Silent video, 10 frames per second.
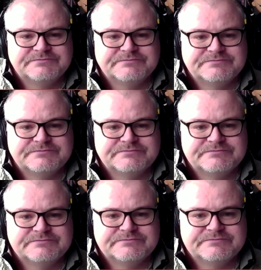
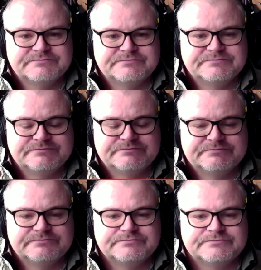
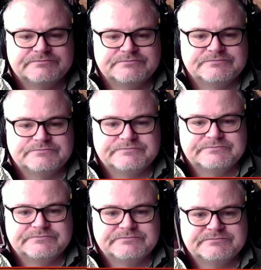No one is speaking in this clip.